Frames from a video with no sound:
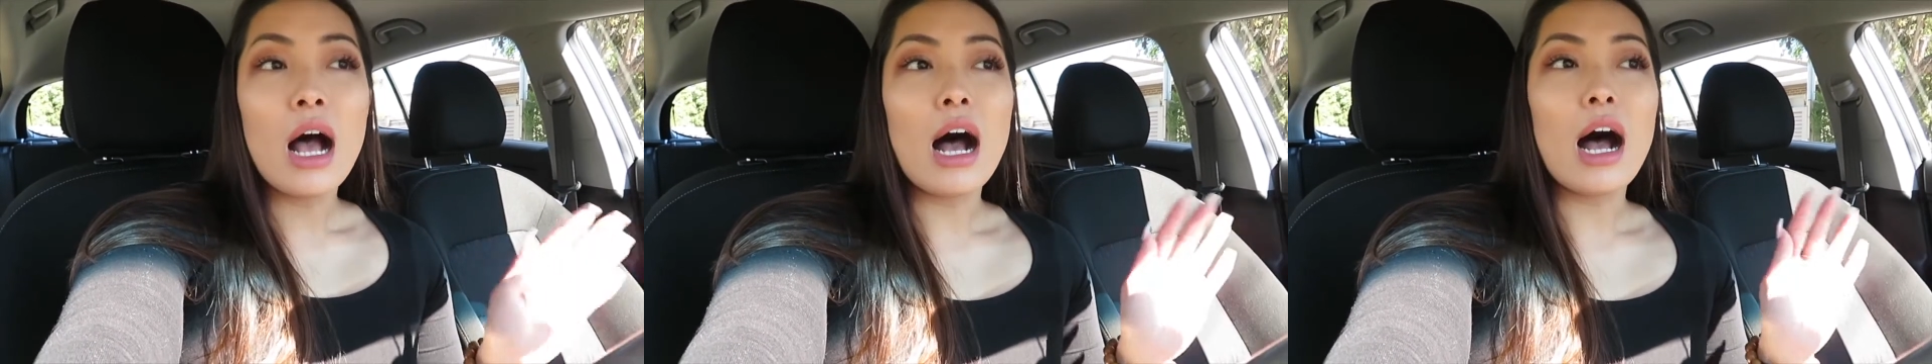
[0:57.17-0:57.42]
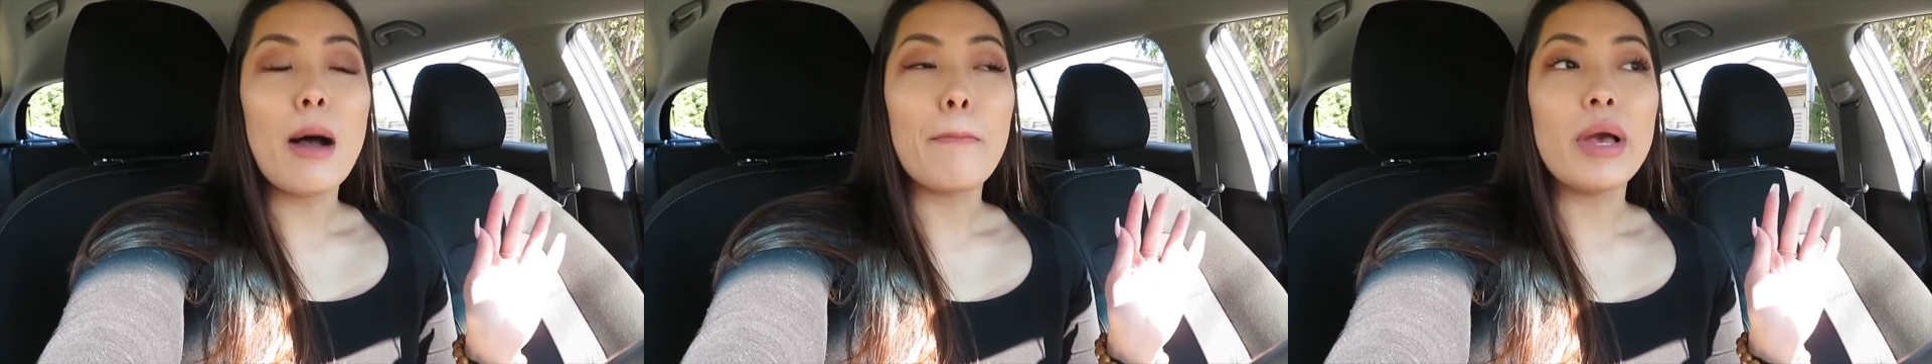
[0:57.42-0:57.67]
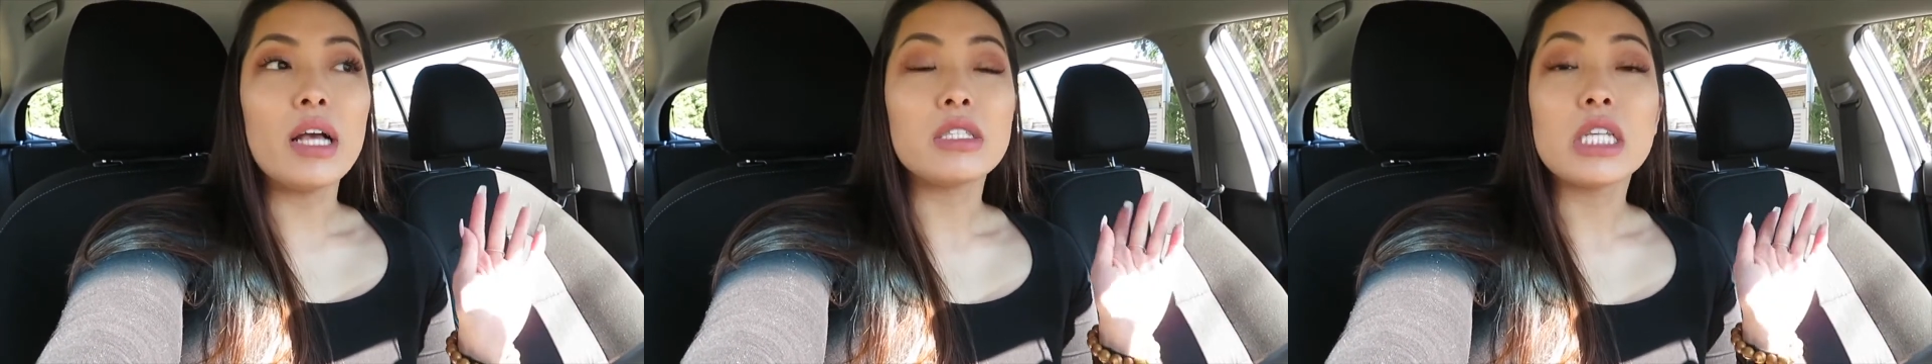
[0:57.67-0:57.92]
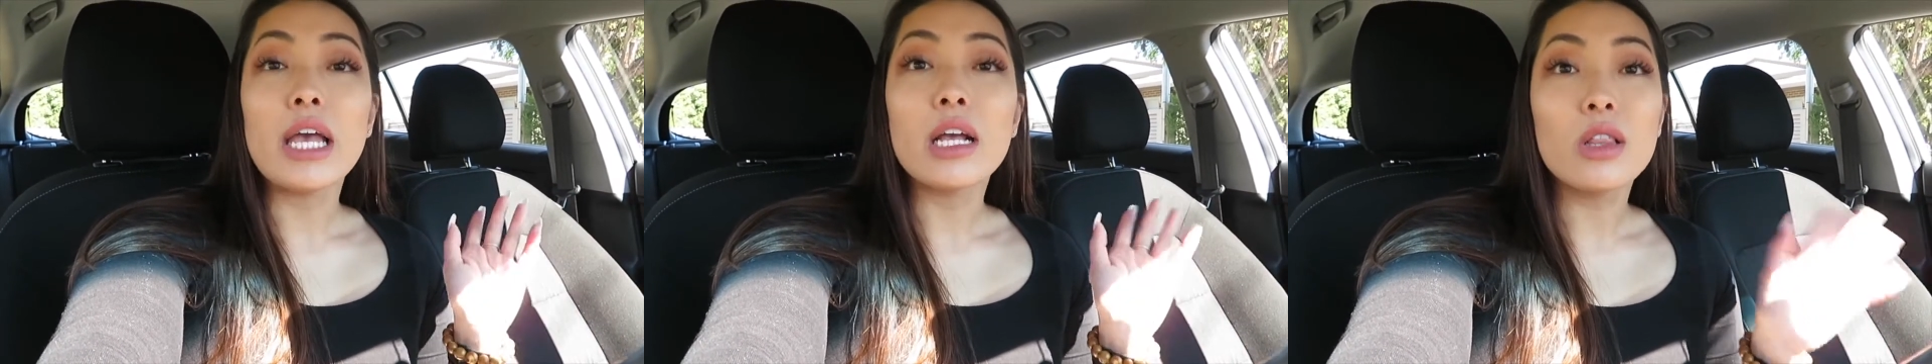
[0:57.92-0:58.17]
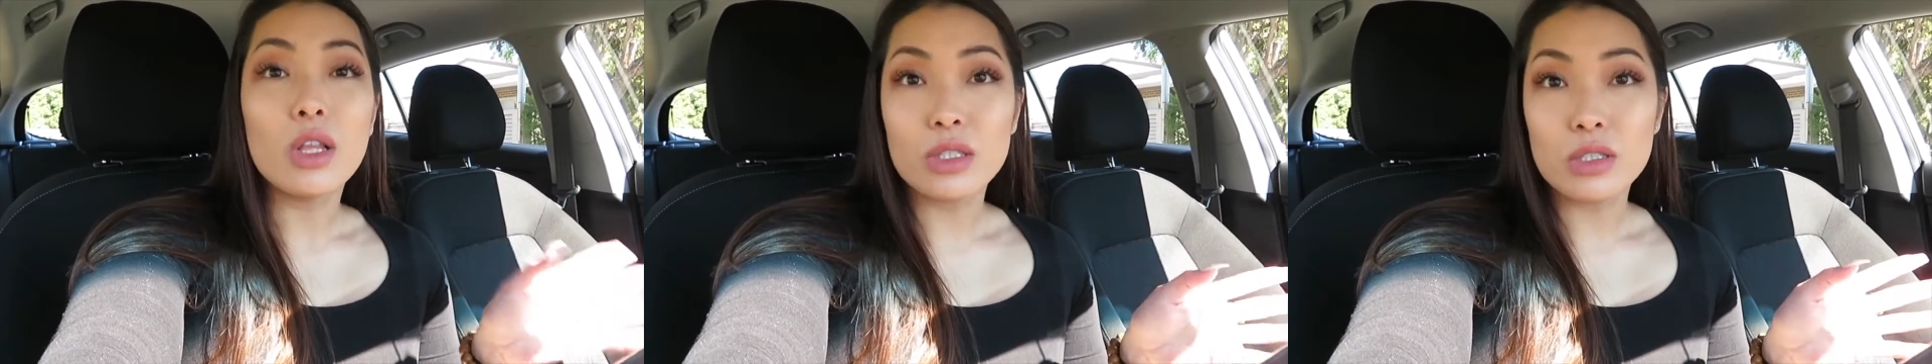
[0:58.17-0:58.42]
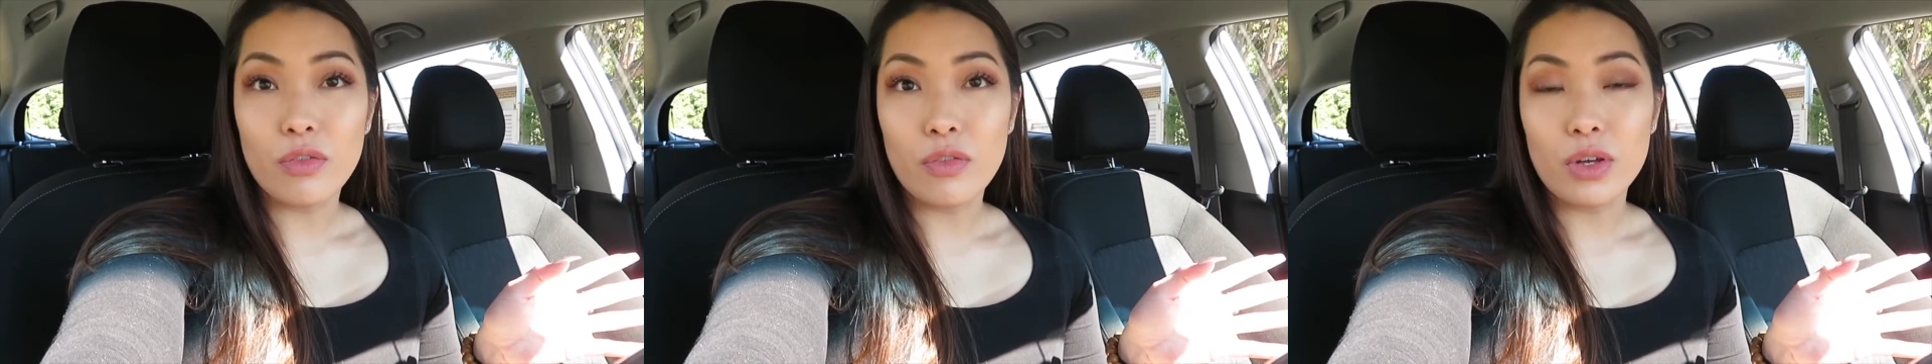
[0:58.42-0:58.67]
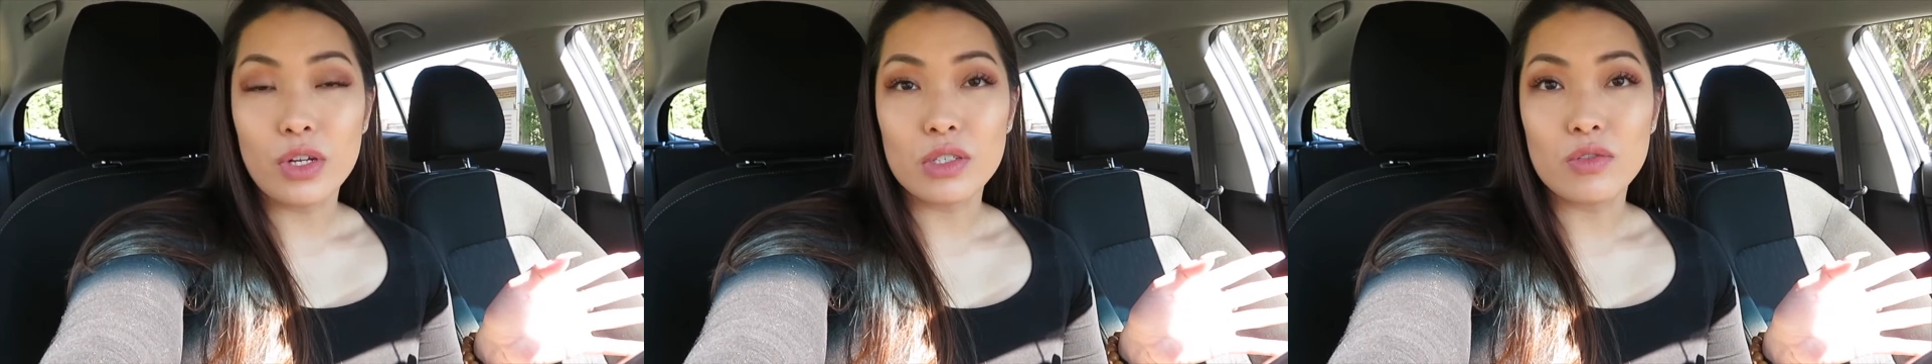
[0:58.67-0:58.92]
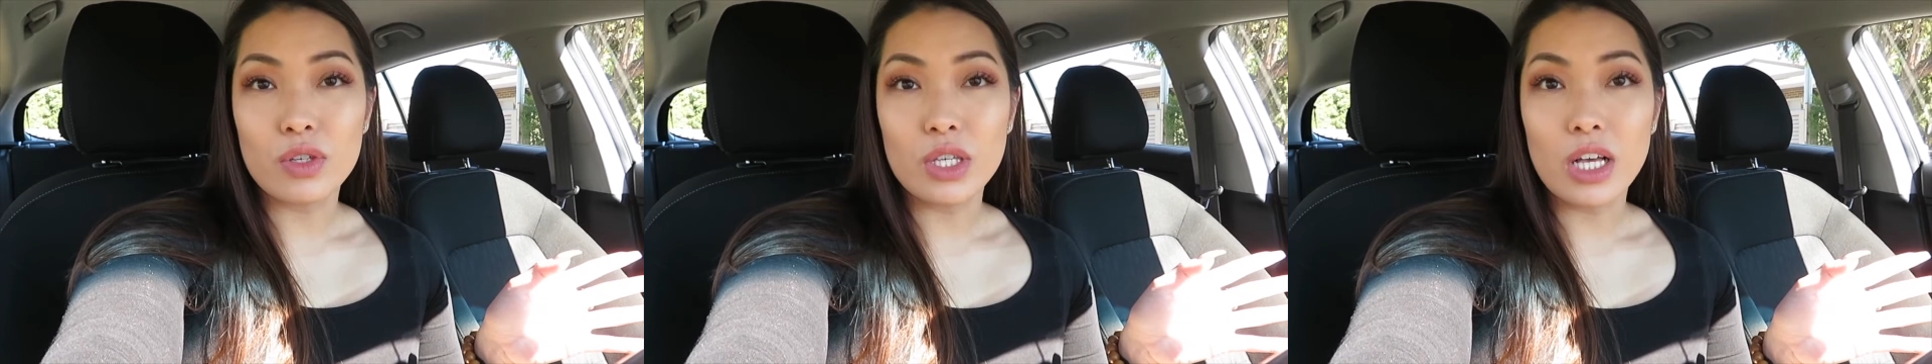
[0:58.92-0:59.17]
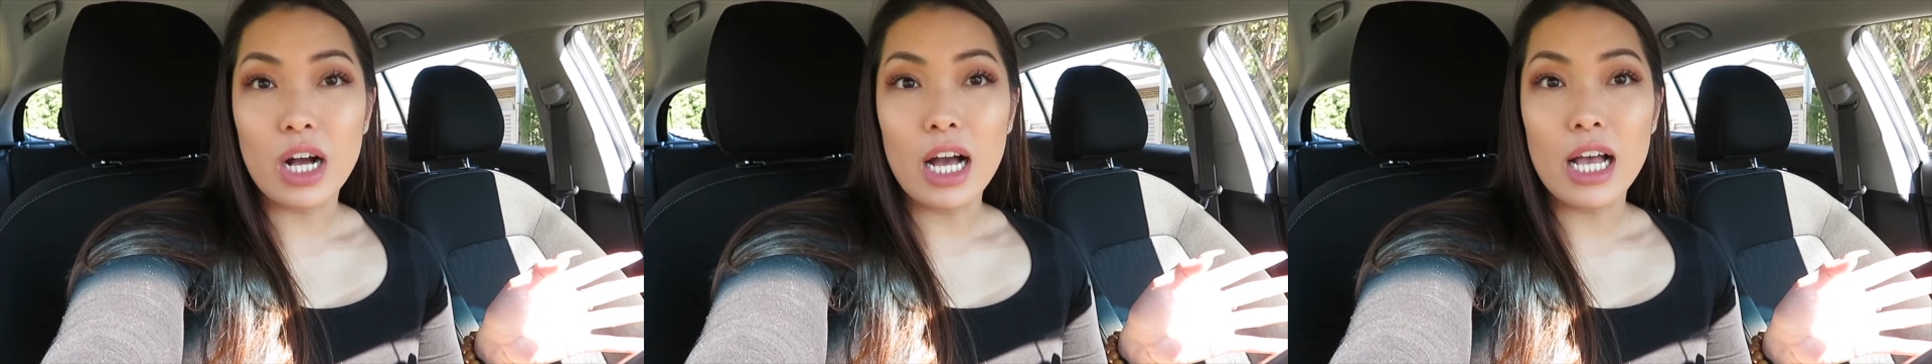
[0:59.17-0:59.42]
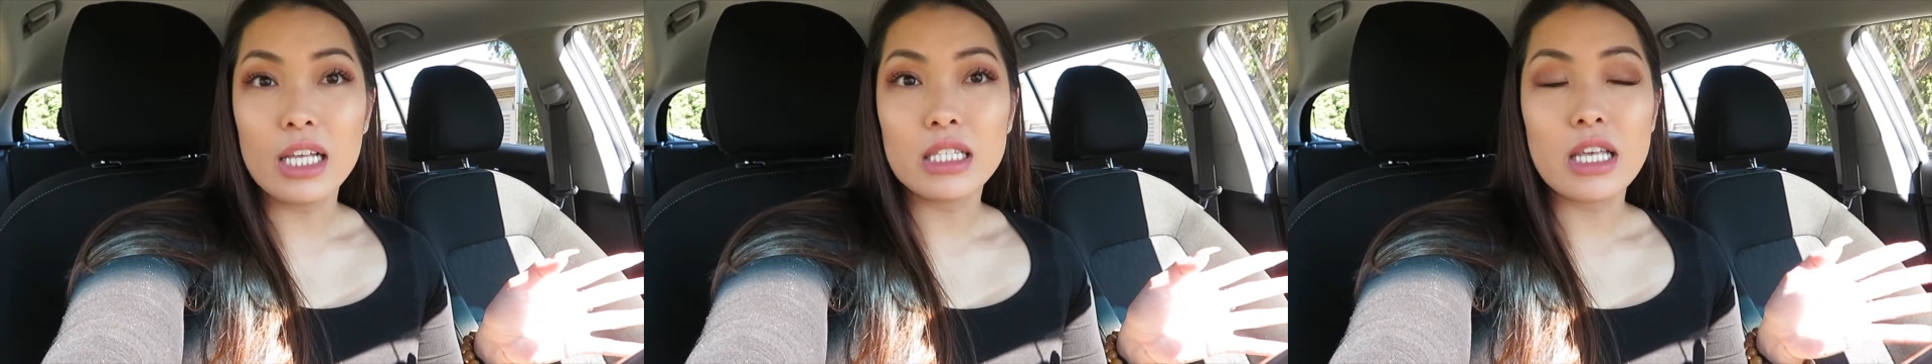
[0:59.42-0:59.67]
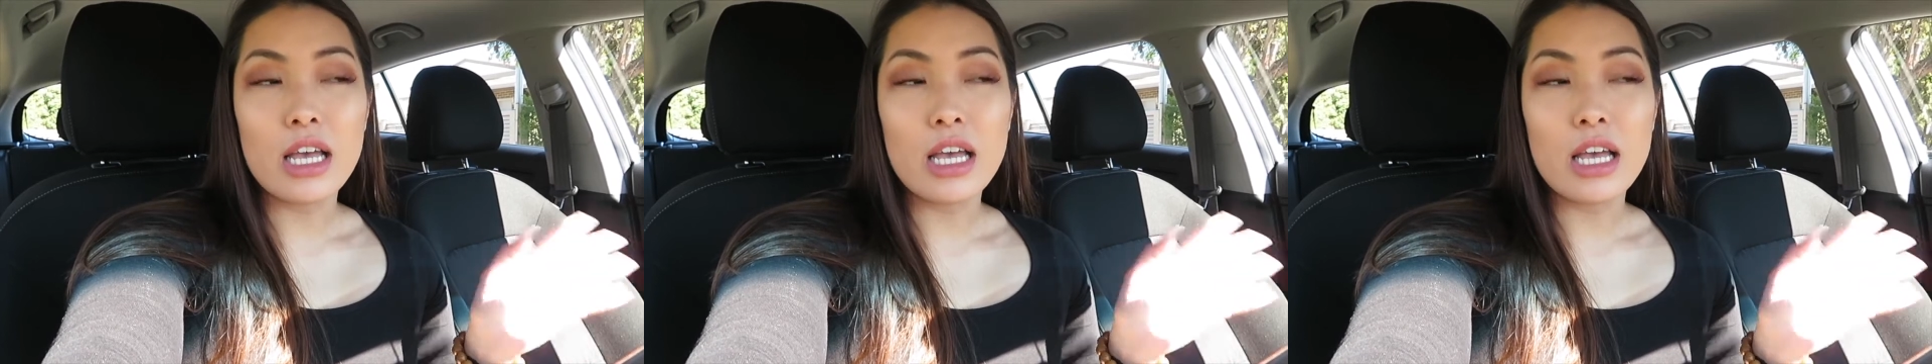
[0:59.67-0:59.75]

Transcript: and take lots of photos for you guys,